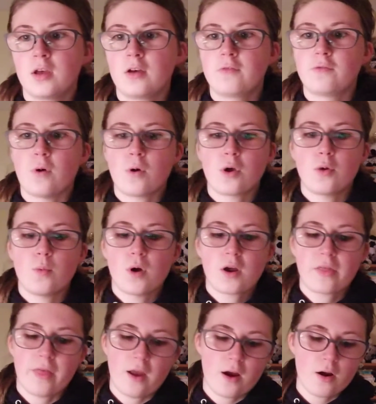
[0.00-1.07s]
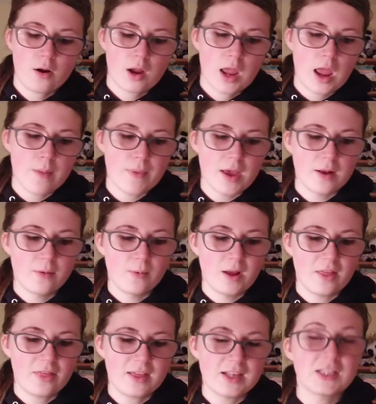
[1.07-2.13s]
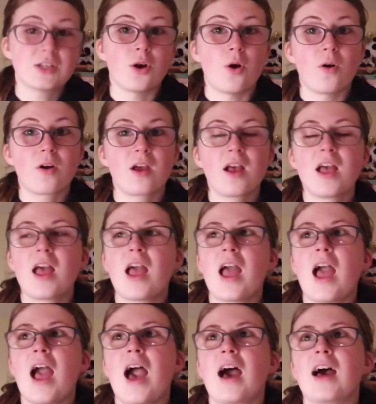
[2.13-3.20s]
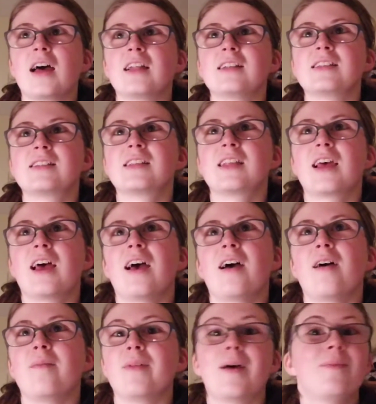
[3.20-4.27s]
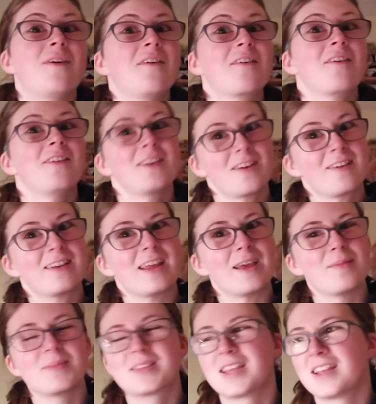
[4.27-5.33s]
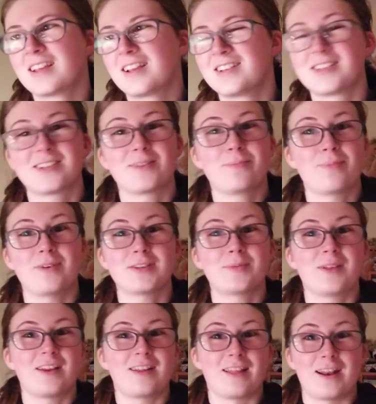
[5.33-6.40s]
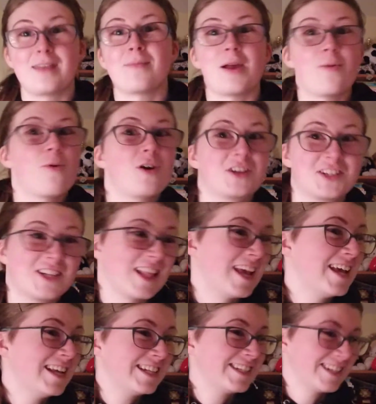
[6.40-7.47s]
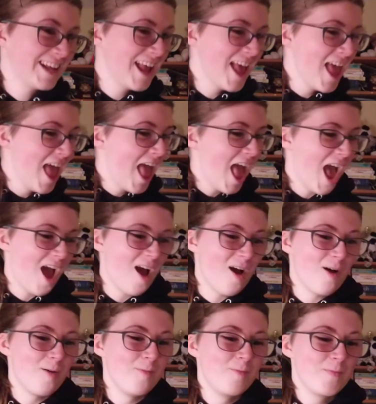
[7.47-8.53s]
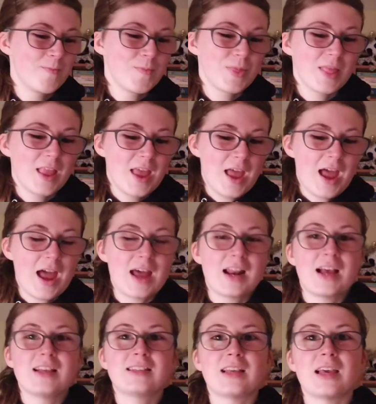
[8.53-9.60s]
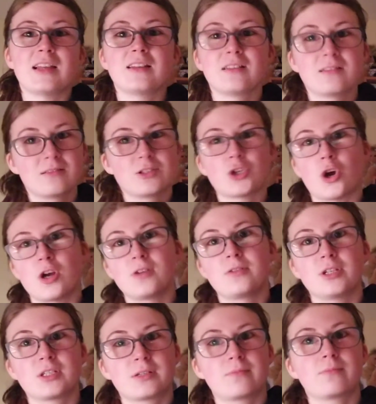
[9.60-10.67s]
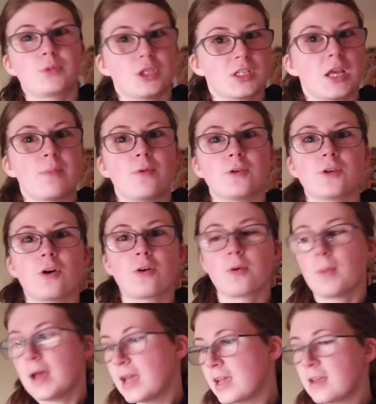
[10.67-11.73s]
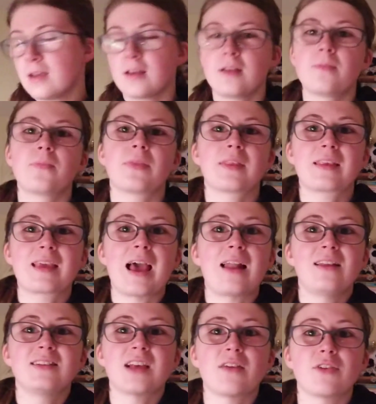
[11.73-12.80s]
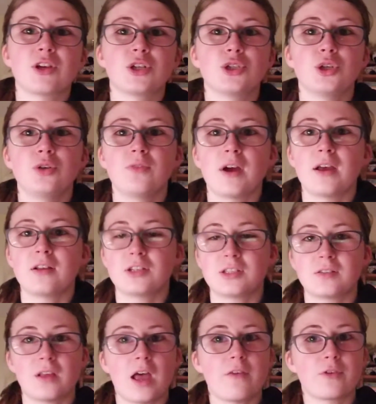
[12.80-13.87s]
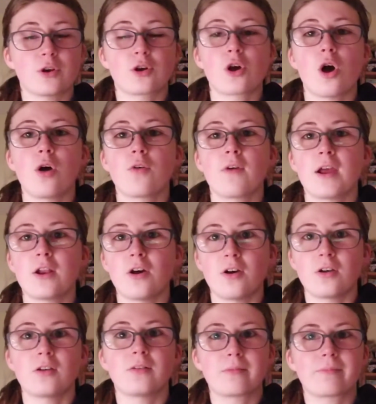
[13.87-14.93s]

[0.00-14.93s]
folk who work there came in with his dog, and I'm not calling out names because there's a possibility that he might watch this, and I said, sorry, just keep your dog away. Callie's having is having her Kong right now. I